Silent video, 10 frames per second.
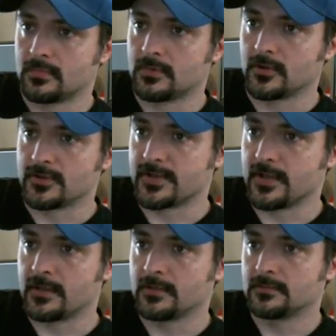
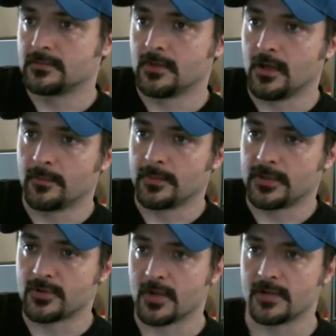Thursday,
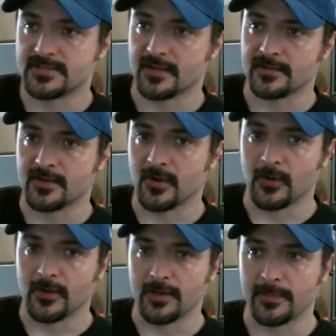he tried setting it
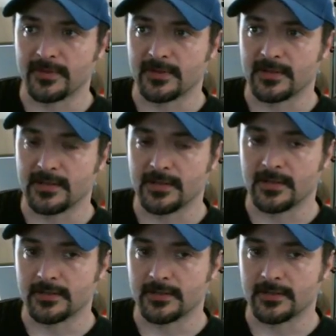all up, and the